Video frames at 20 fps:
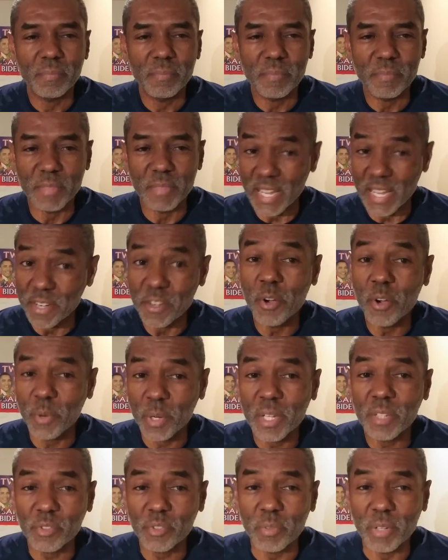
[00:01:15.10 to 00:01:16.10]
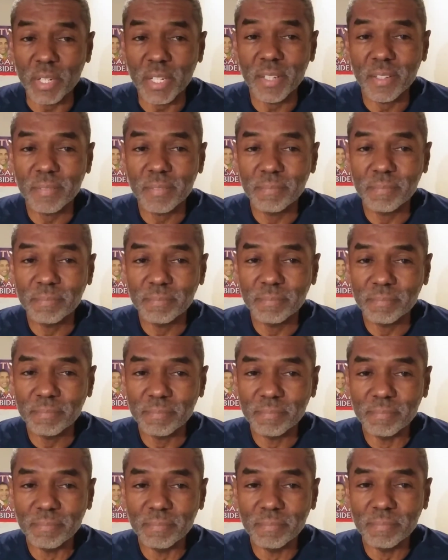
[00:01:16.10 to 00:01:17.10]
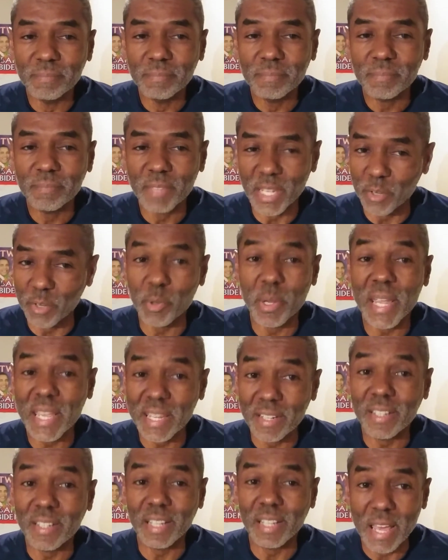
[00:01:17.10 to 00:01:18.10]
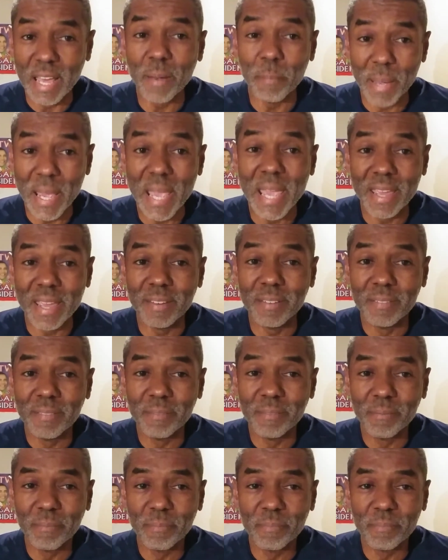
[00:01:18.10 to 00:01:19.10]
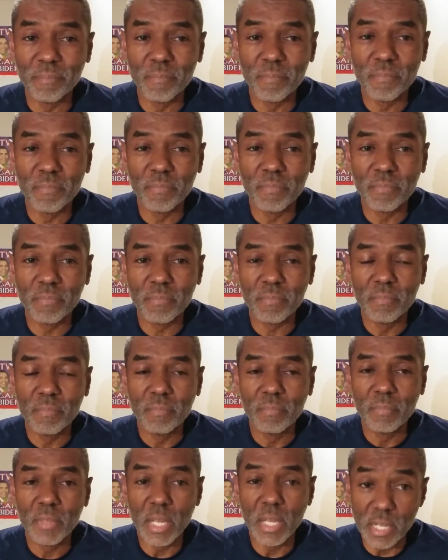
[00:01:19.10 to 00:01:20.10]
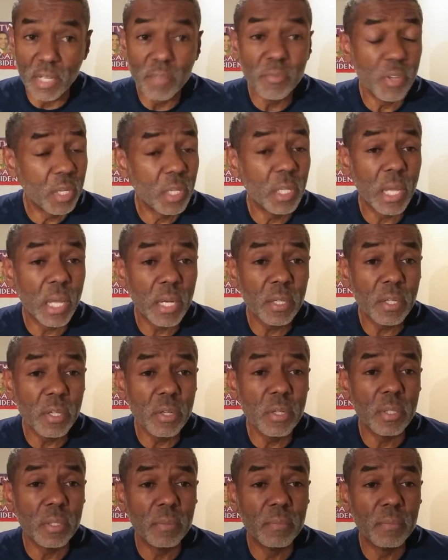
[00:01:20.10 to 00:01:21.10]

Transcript: They know history. They created a lot of bad. And they've done a lot of good.